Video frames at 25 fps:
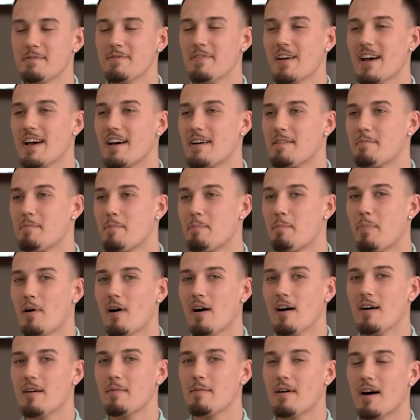to be fair,
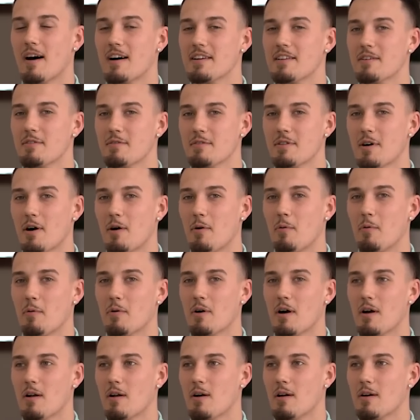part of it, I don't know,
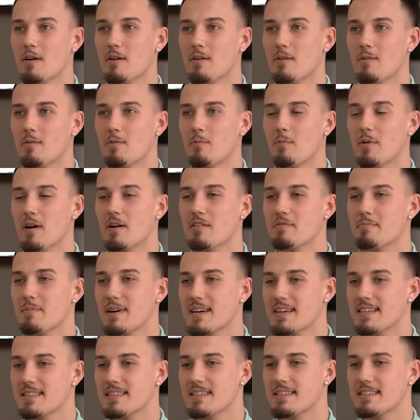kind of like when I was
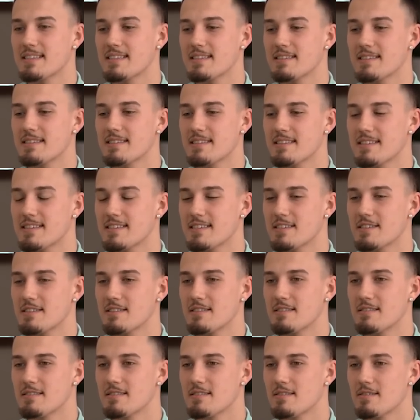making the
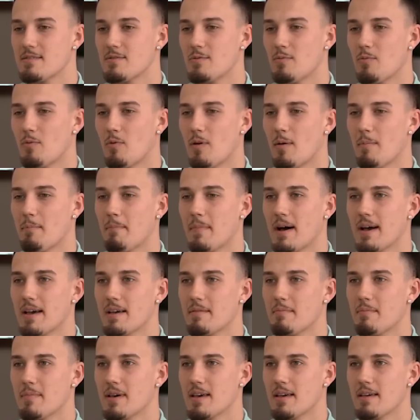decision, what
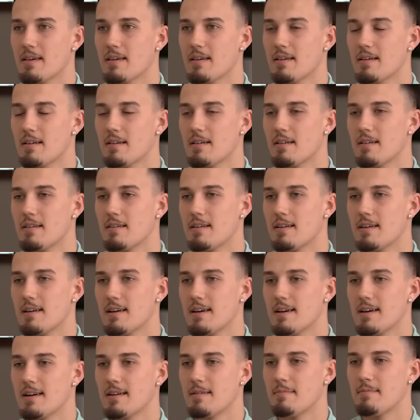made me
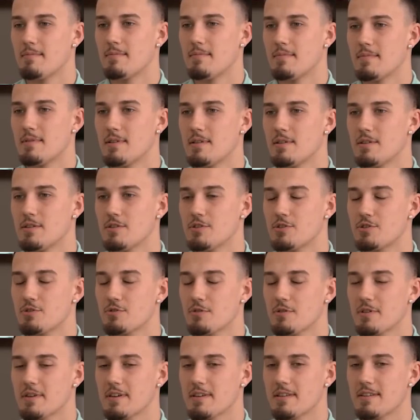
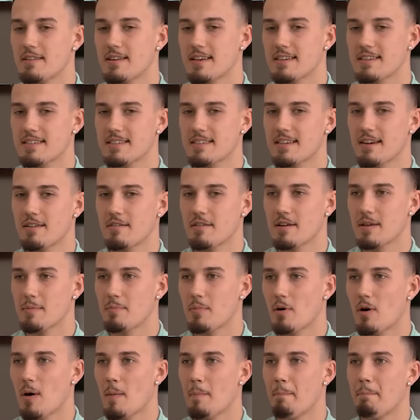join necessarily,
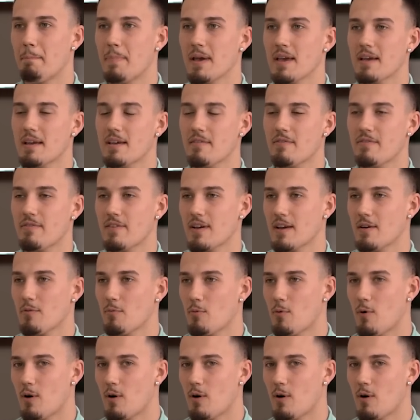but a big thing